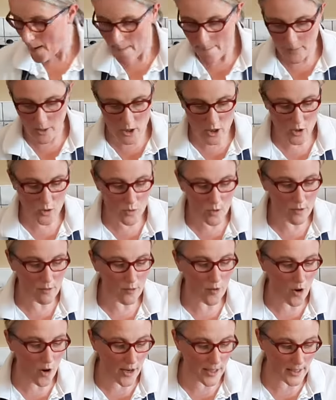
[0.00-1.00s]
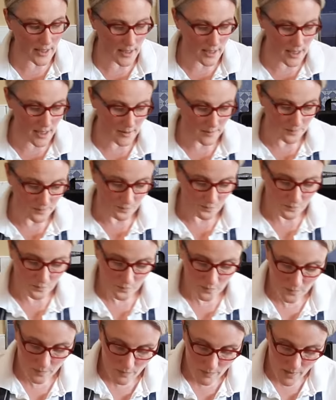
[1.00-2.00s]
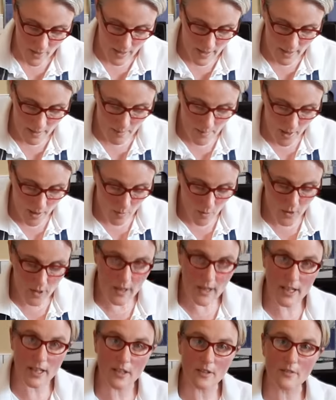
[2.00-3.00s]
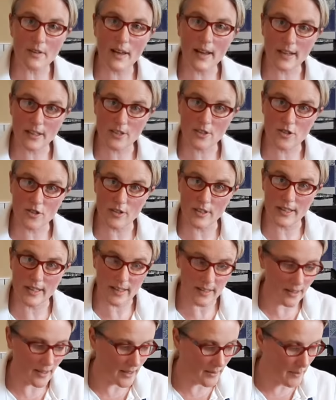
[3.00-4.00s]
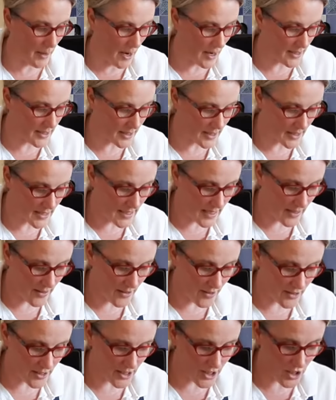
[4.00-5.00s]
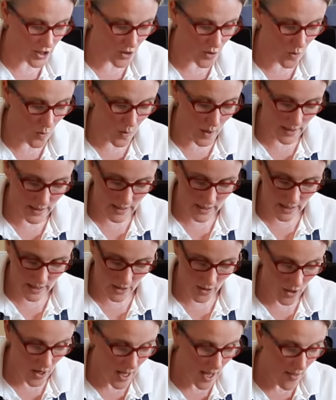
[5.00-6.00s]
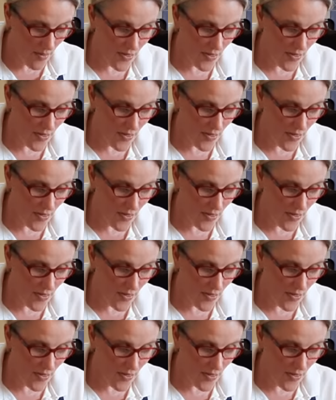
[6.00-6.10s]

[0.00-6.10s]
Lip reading: But to avoid it, where you have extra little particles in there that you don't want in there,